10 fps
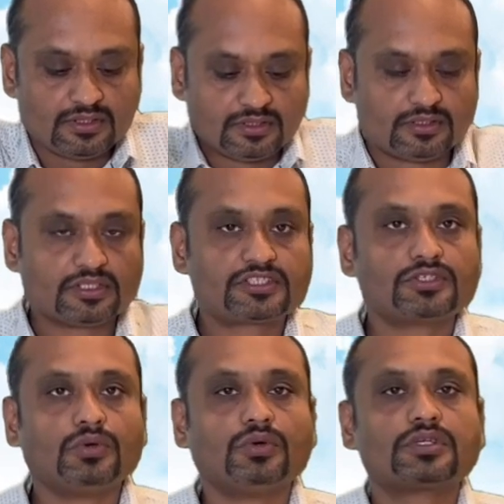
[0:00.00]
the
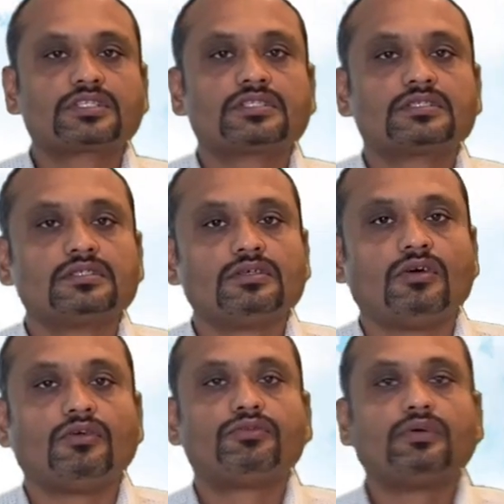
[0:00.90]
source
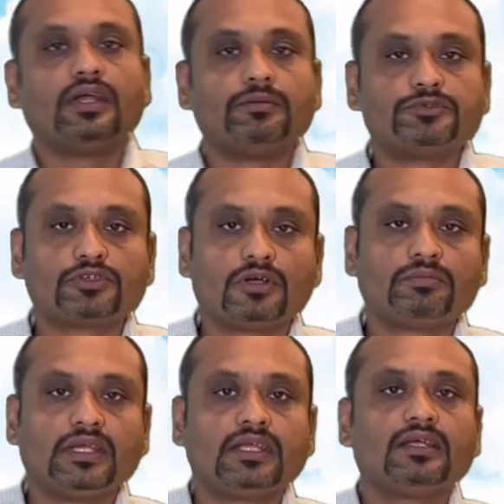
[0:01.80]
of
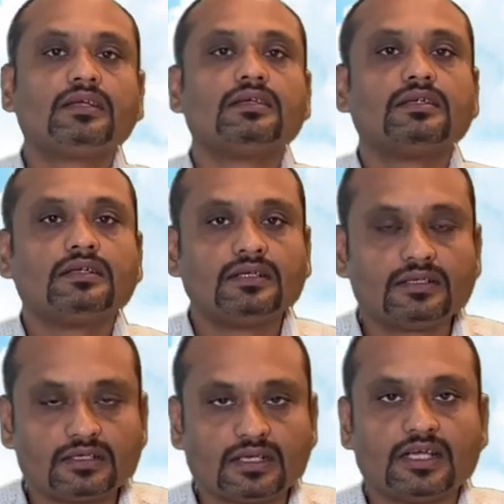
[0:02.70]
absorbing,
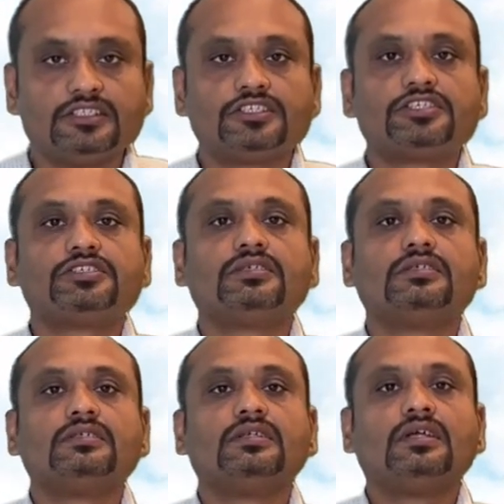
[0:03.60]

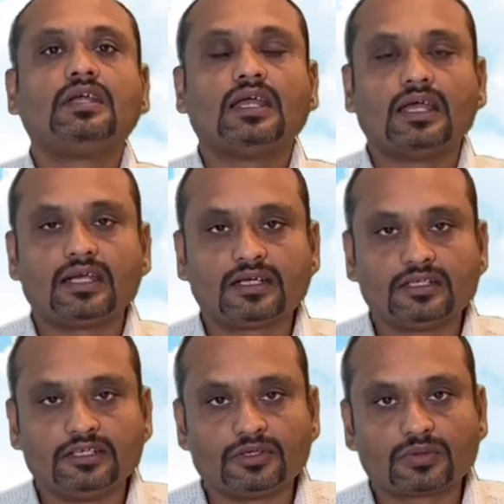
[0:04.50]
digestion, and
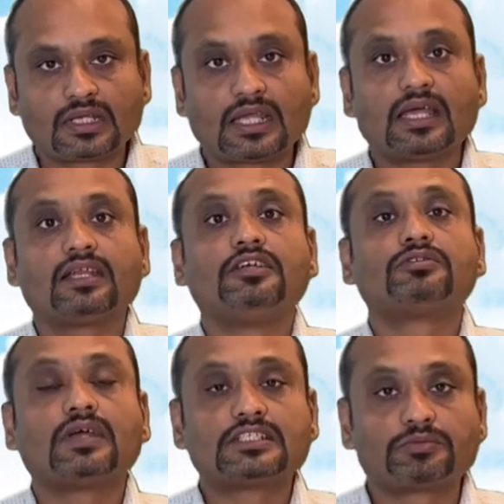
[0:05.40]
carrying,
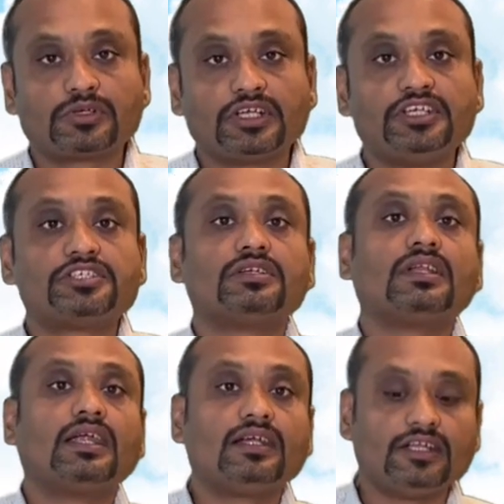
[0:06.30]
transportation,
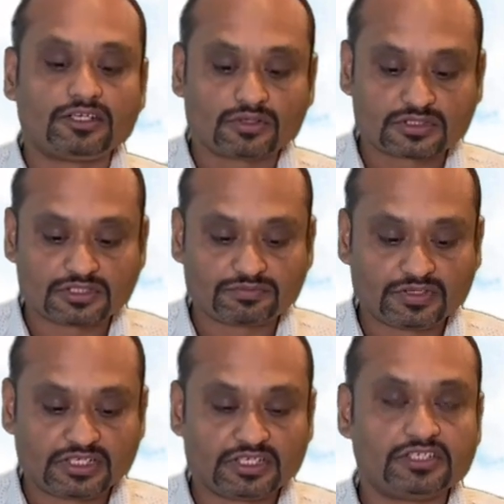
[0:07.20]
and
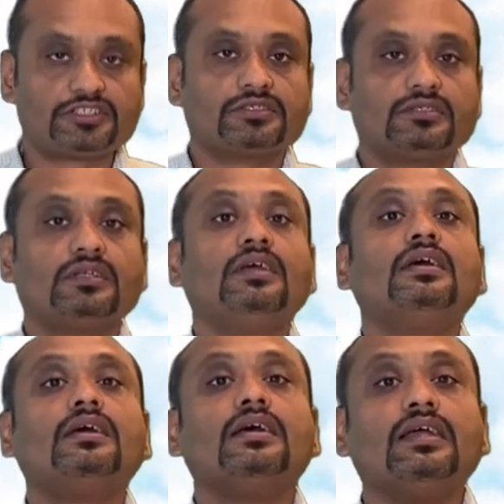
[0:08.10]
detoxification
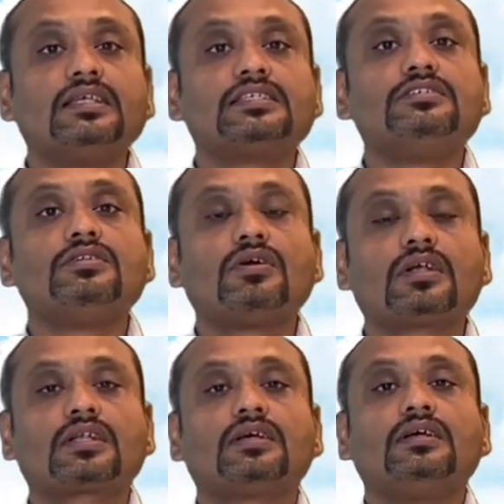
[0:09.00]
is
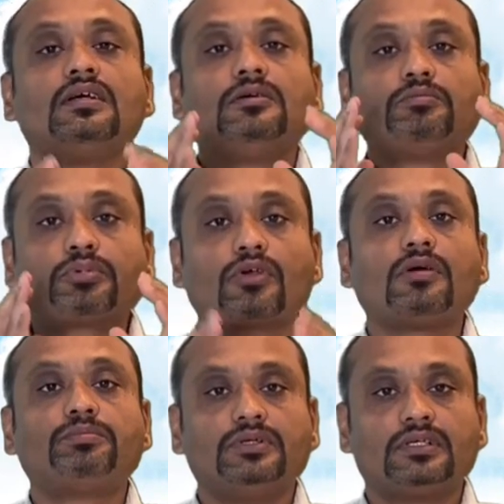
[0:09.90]
not
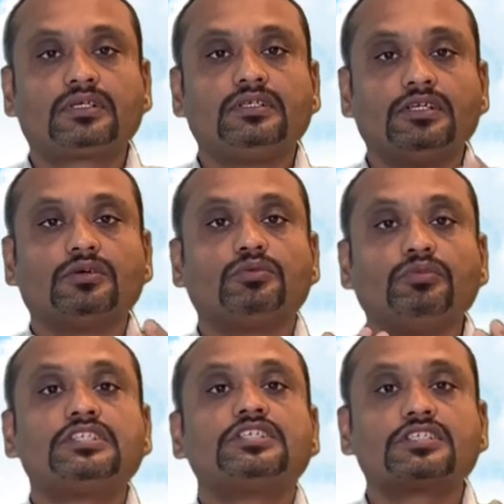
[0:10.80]
proper,
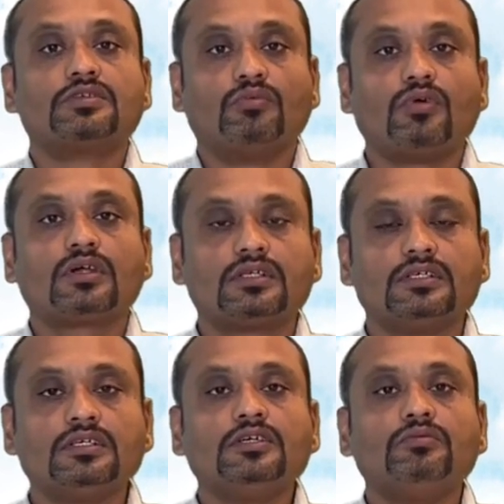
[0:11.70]
which is the
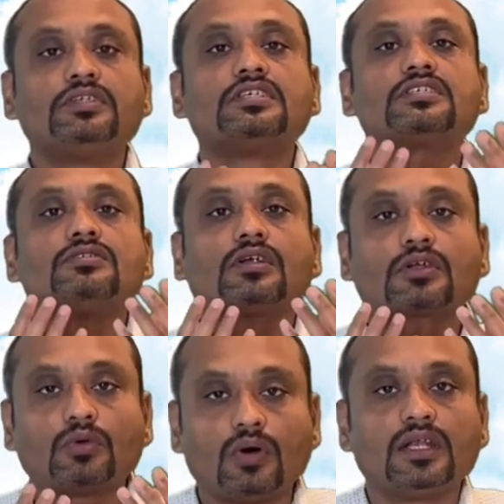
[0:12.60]
water, which is not
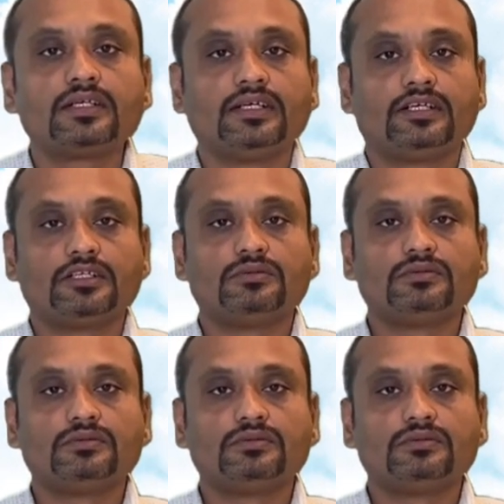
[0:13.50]
qualitative,